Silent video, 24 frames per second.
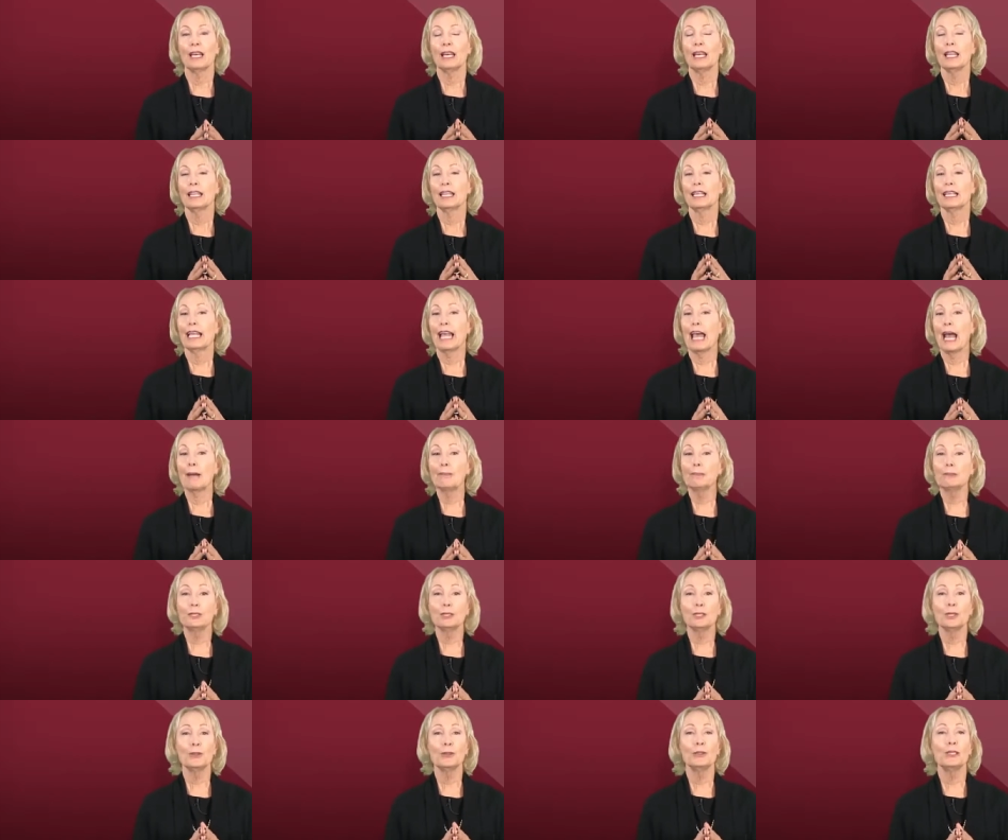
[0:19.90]
The
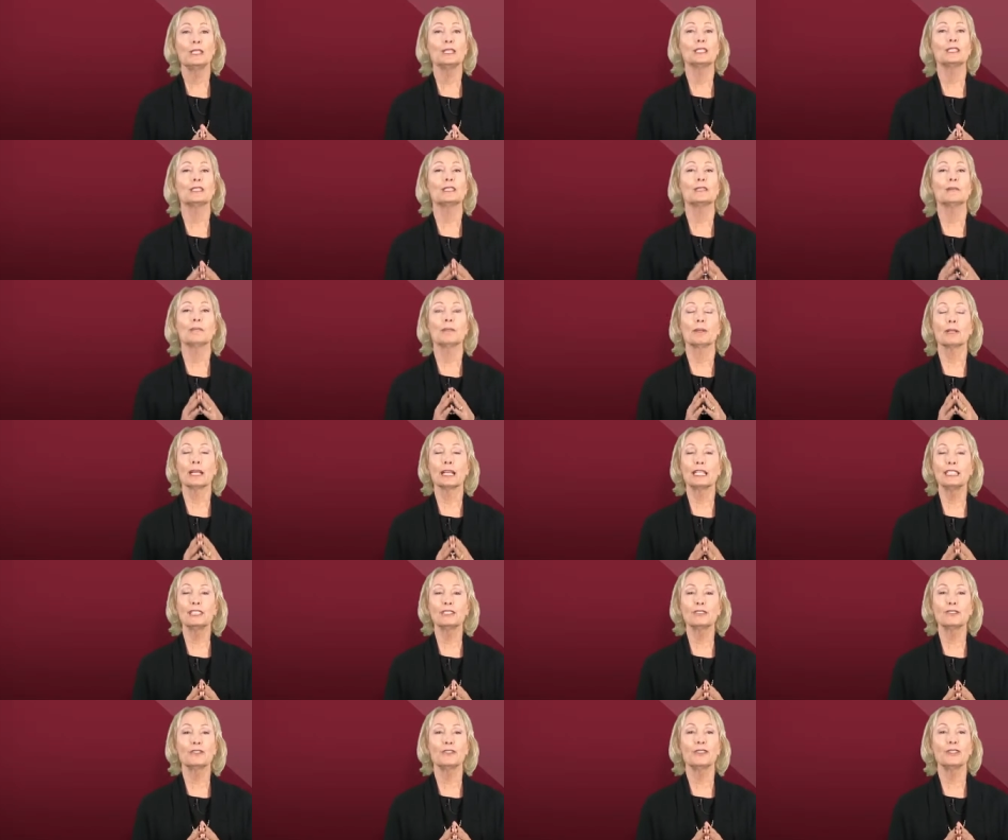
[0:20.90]
capstone is the
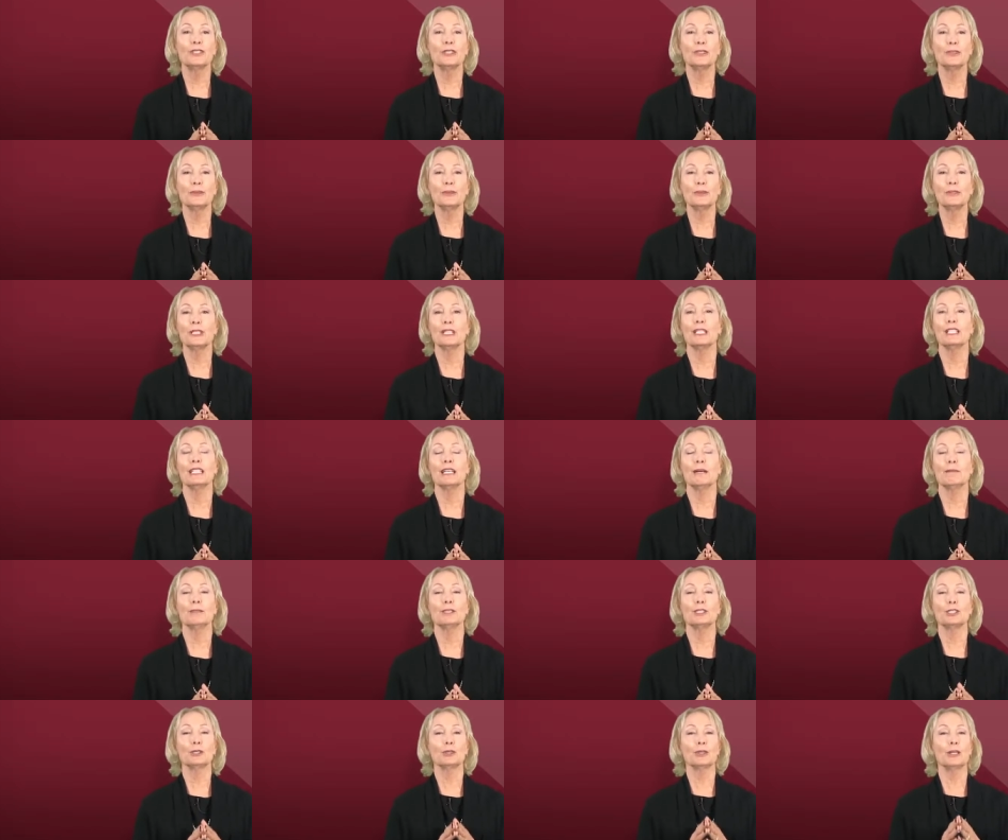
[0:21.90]
place for you to
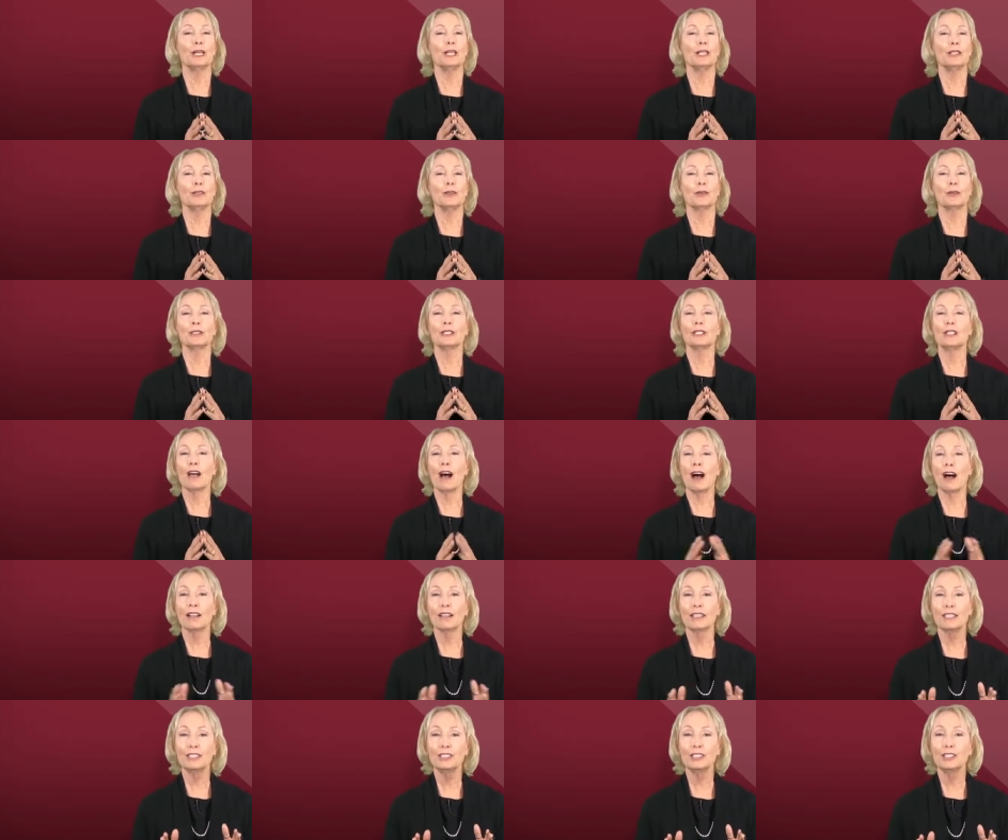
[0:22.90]
demonstrate your
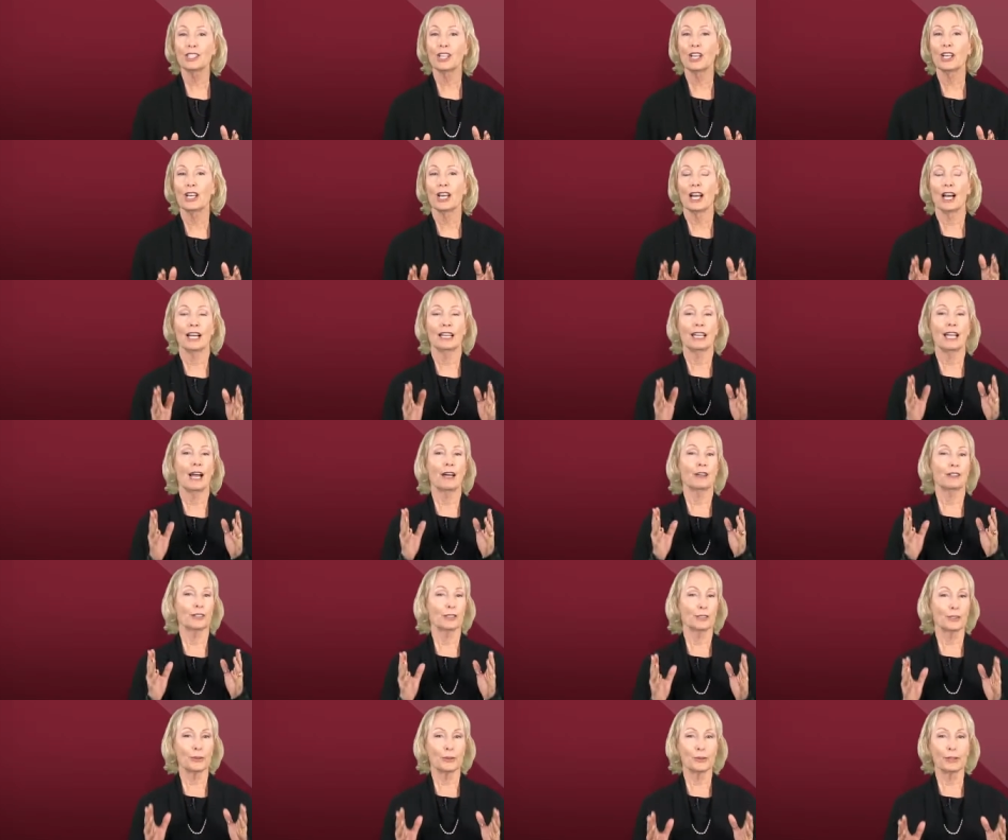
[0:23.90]
knowledge on how
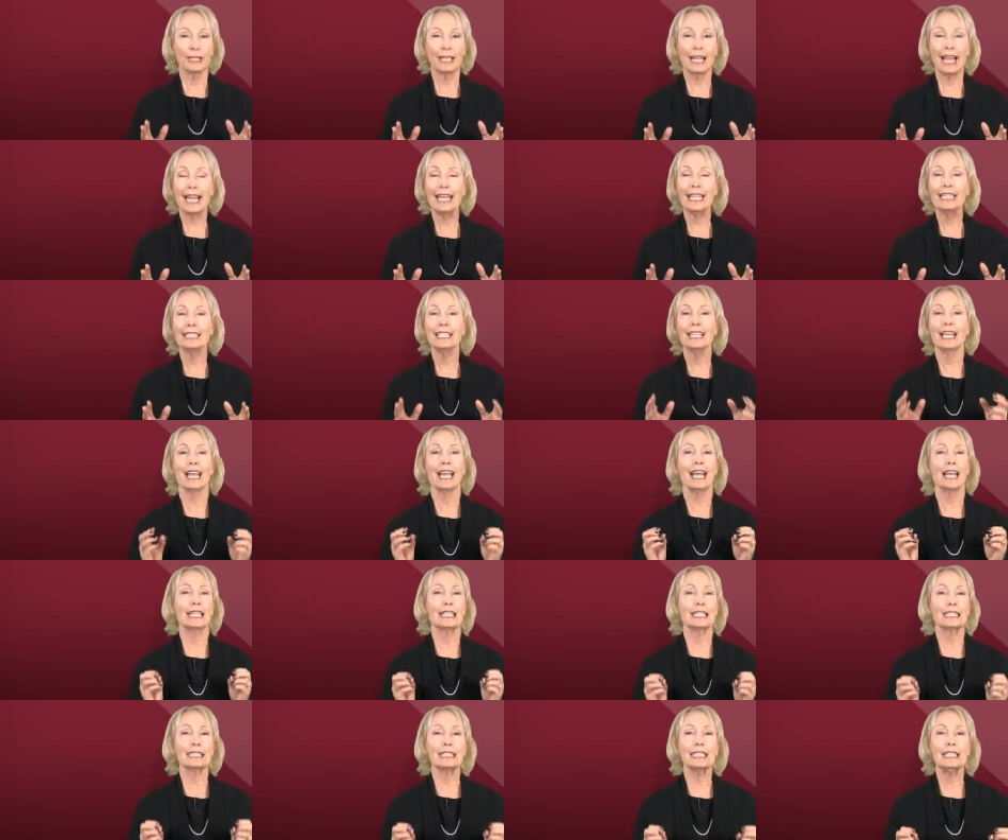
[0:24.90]
to create
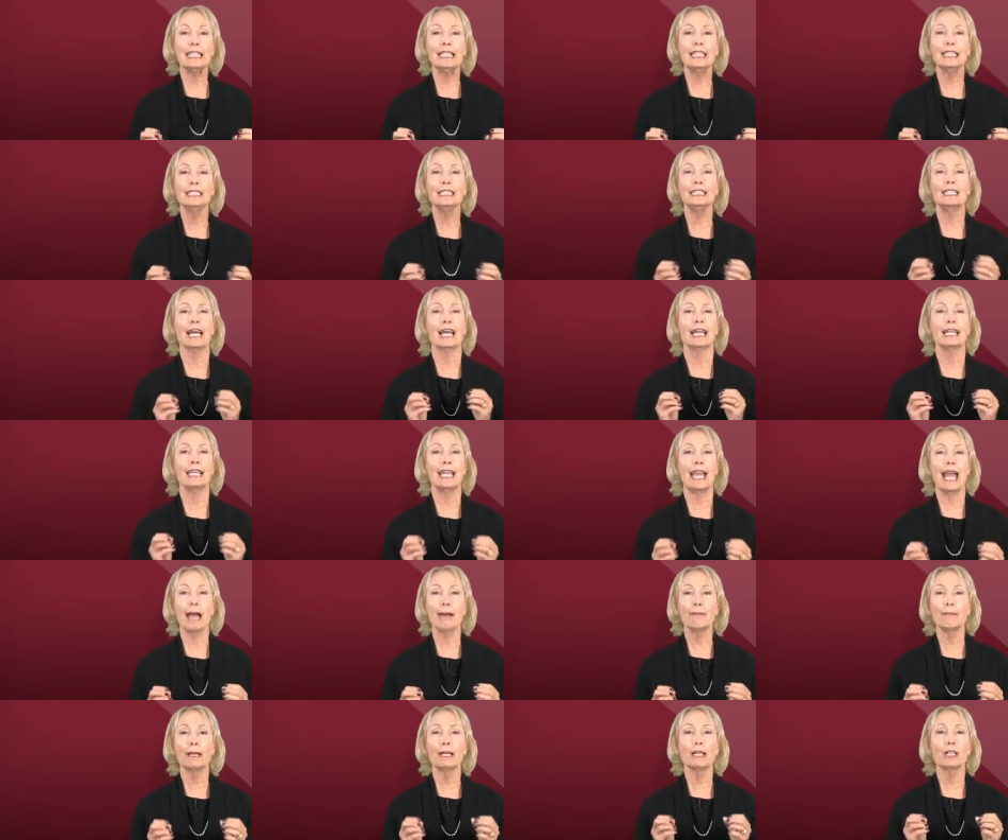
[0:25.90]
and lead
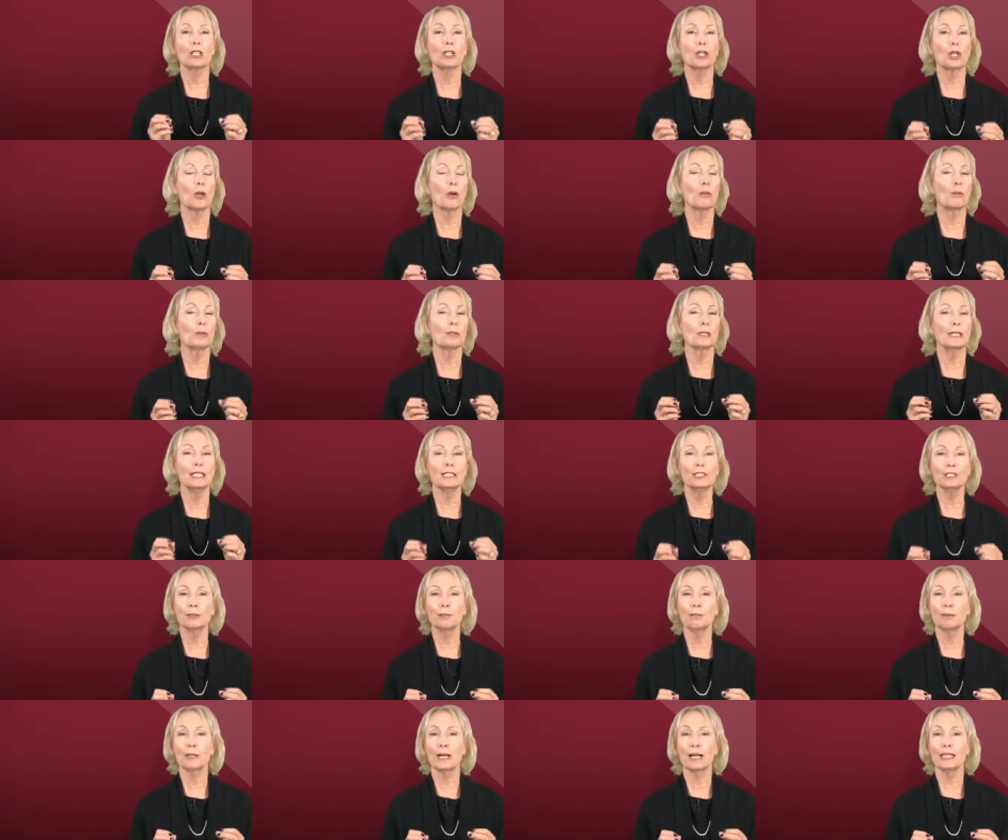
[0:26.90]
dynamic global
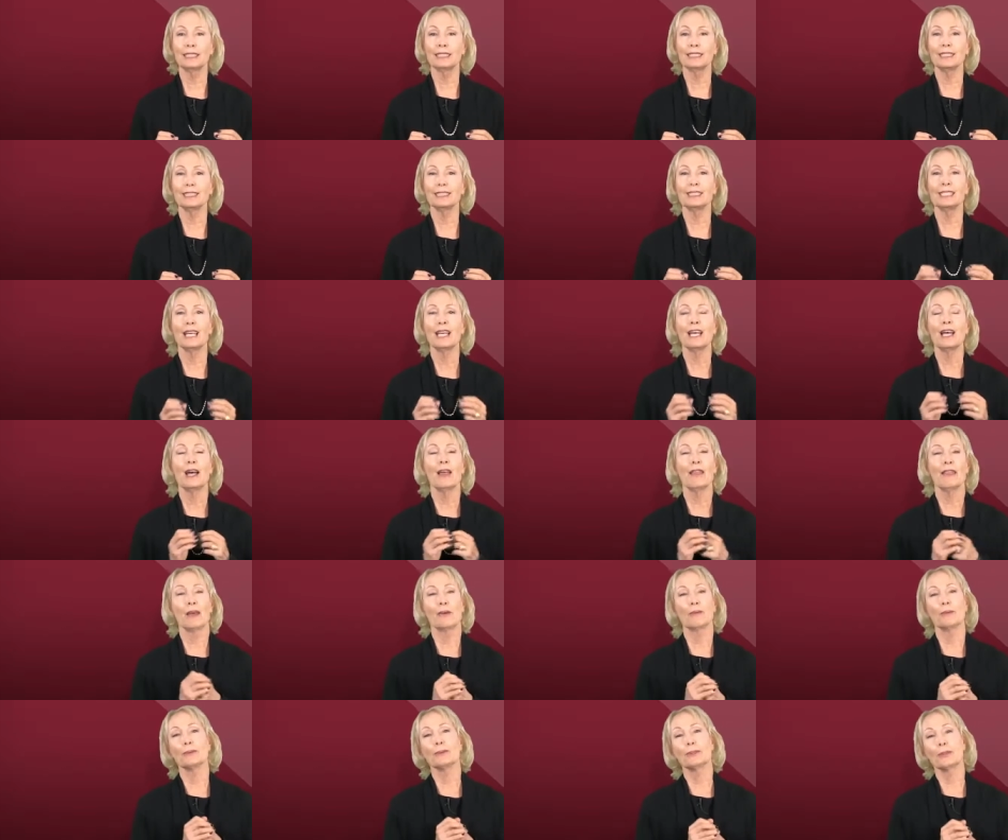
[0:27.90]
enterprises
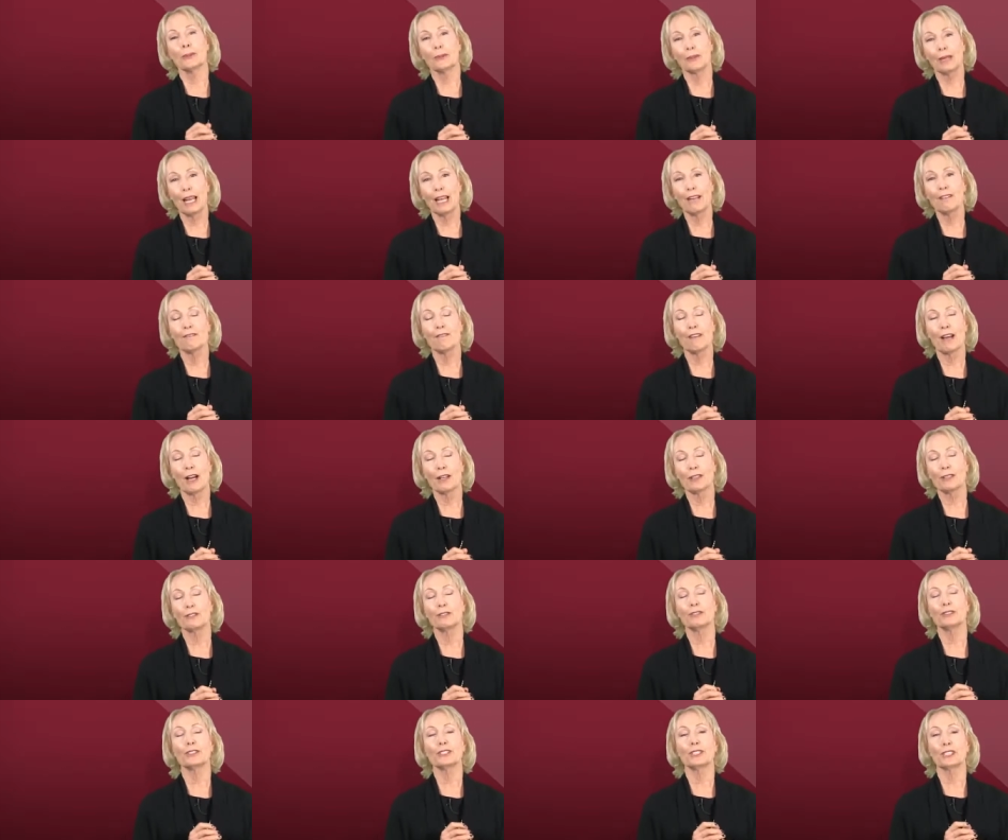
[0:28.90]
that will create value
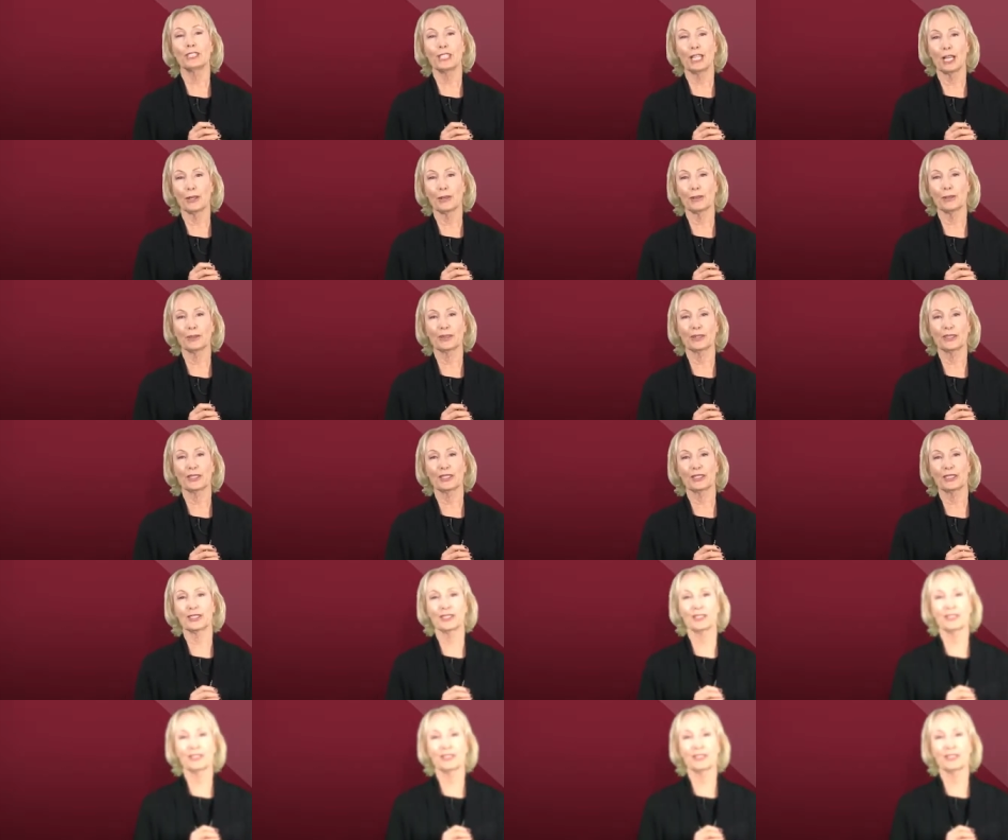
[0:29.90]
for stakeholders.